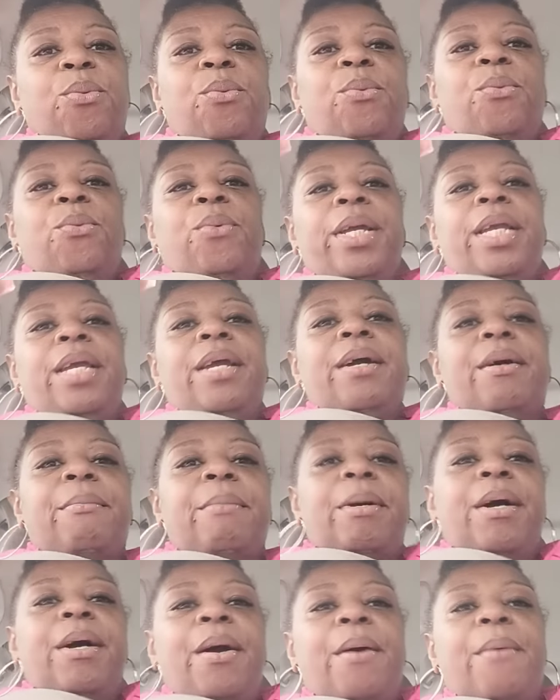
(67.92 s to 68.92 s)

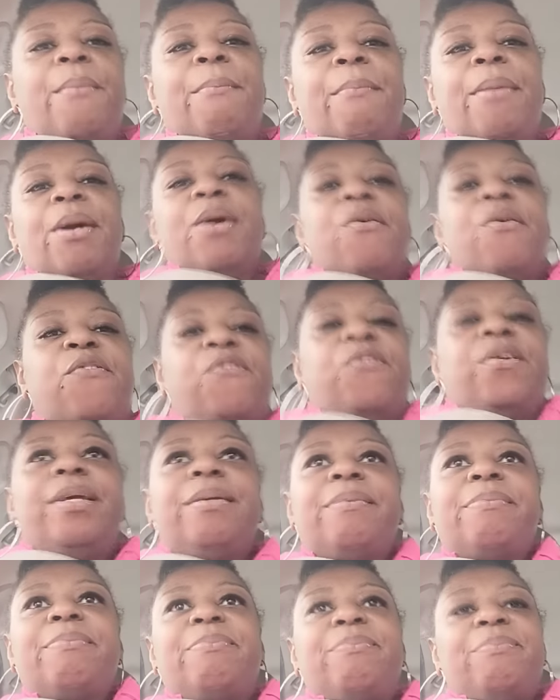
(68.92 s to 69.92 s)
William
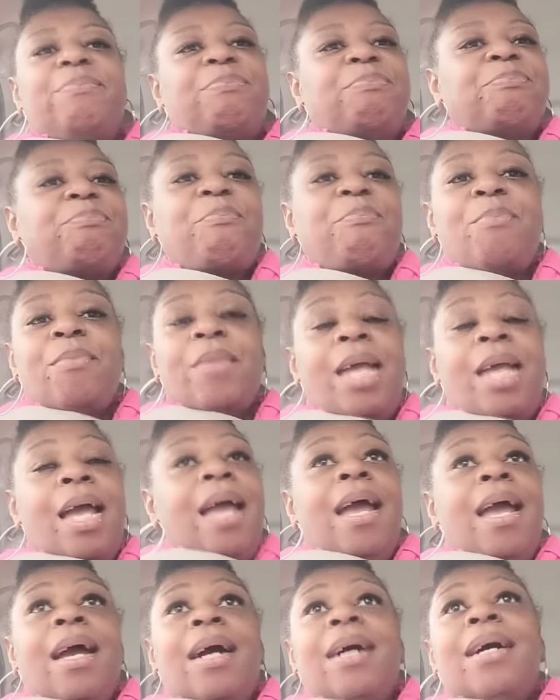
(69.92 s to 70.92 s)
Murphy,
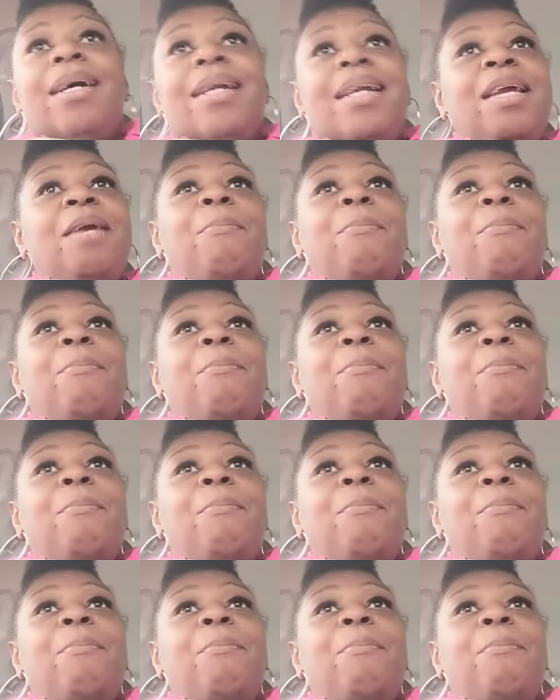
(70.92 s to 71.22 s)
honey,